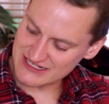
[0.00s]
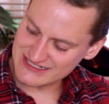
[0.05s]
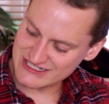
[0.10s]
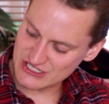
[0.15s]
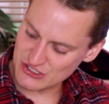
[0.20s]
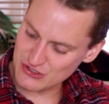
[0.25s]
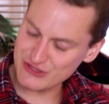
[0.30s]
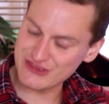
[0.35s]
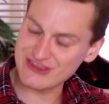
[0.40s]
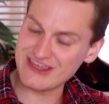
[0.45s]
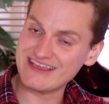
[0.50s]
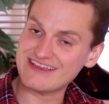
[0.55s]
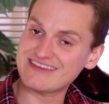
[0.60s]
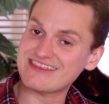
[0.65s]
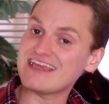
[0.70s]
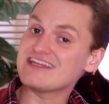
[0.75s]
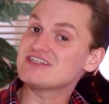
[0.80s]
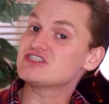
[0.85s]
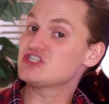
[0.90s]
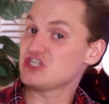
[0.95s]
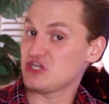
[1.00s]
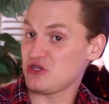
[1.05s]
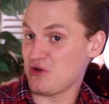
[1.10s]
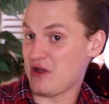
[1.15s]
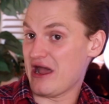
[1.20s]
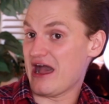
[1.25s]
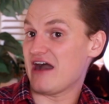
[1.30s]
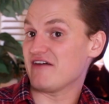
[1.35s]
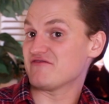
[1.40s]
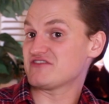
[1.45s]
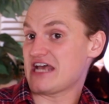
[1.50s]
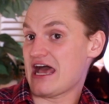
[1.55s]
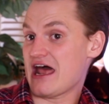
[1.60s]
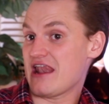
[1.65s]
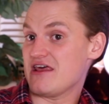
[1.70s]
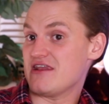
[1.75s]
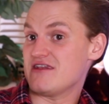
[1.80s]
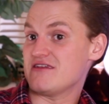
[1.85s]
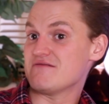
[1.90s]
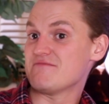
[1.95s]
I do think they do have
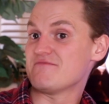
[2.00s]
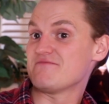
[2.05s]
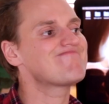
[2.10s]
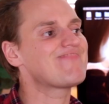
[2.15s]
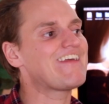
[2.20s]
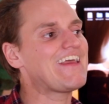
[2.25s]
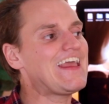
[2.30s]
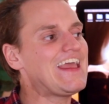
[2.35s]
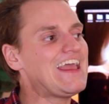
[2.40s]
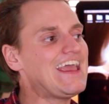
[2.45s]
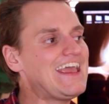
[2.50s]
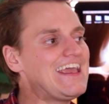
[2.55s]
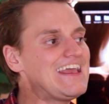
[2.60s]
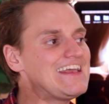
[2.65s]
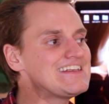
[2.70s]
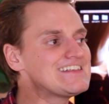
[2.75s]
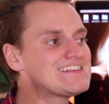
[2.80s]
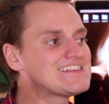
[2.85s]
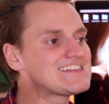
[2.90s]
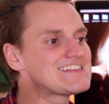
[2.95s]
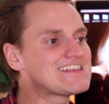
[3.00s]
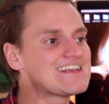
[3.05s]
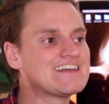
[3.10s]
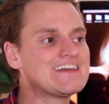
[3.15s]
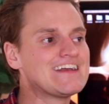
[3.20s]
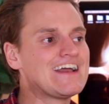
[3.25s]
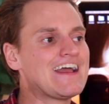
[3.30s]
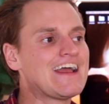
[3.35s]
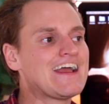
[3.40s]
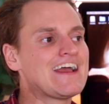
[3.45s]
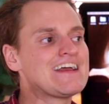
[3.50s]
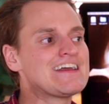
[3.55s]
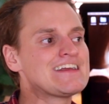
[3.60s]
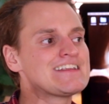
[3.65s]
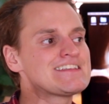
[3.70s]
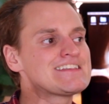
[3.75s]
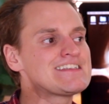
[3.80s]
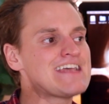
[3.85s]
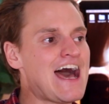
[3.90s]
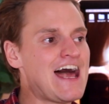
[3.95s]
talent, is
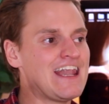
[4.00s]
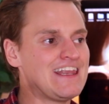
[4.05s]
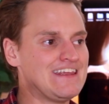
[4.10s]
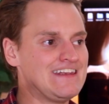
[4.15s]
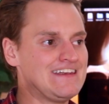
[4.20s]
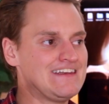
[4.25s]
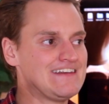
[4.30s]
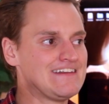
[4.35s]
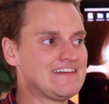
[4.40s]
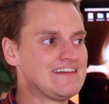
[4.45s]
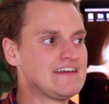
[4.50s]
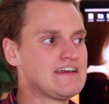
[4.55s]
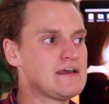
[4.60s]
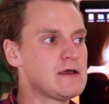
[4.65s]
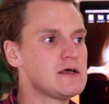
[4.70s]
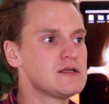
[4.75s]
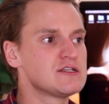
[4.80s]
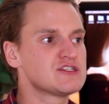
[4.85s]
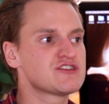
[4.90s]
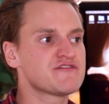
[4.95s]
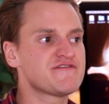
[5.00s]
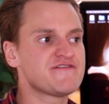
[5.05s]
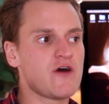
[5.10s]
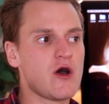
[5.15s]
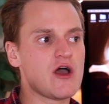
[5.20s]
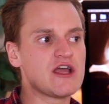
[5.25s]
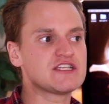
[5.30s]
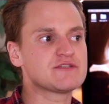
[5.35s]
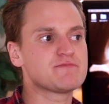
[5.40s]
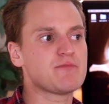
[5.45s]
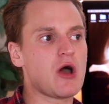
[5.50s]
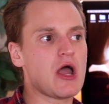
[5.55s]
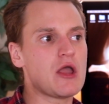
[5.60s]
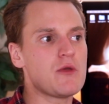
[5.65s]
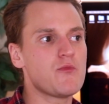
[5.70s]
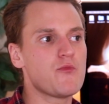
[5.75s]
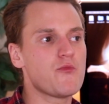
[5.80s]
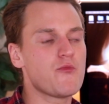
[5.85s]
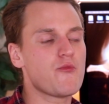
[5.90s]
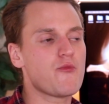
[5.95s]
talent defined
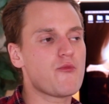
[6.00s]
by...